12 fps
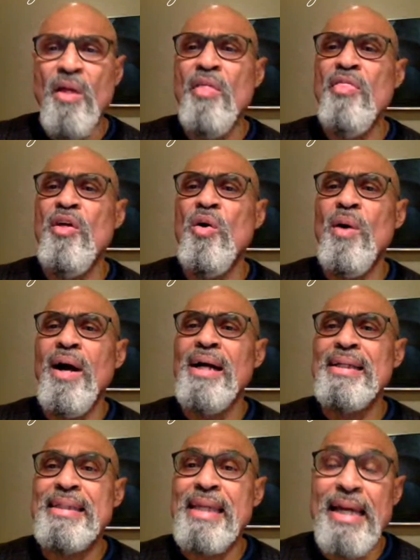though I
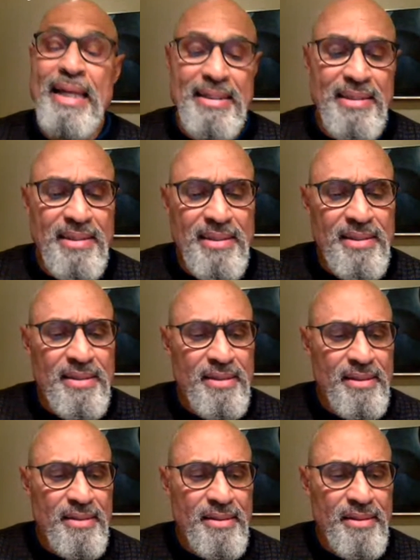guess
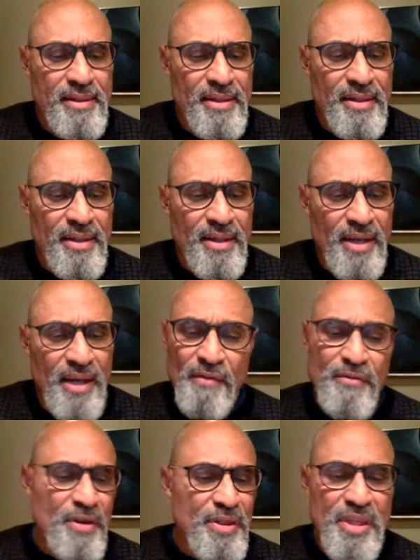
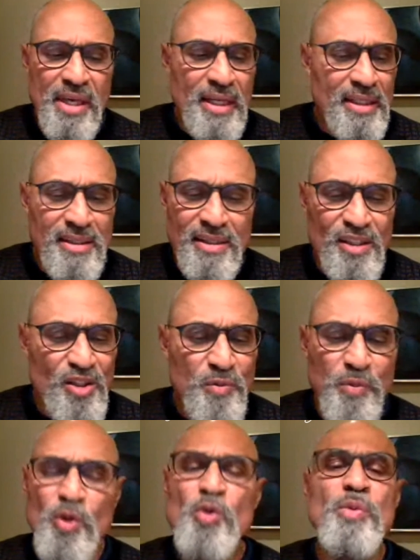everything since
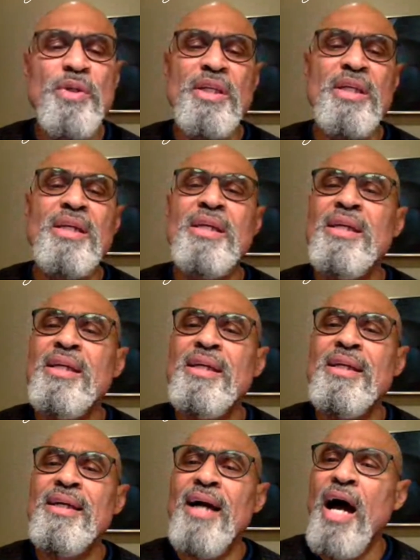puberty
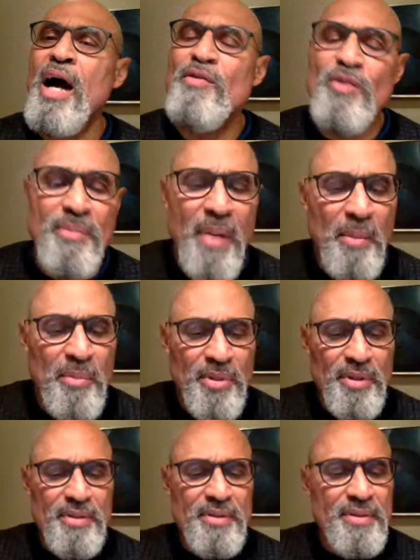I
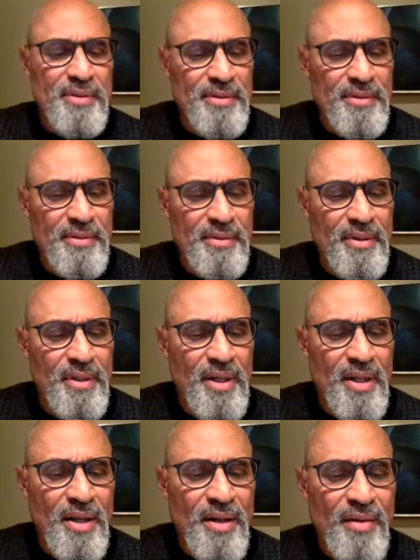remember.
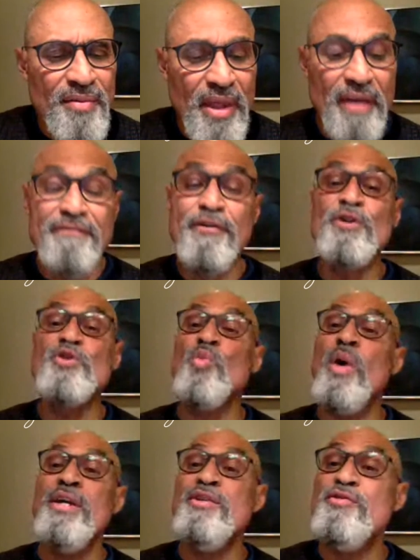That first
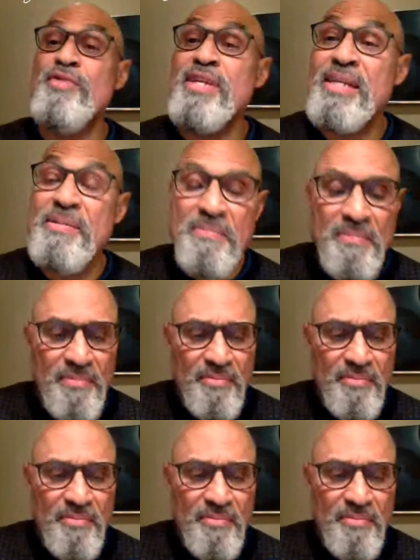wet dream,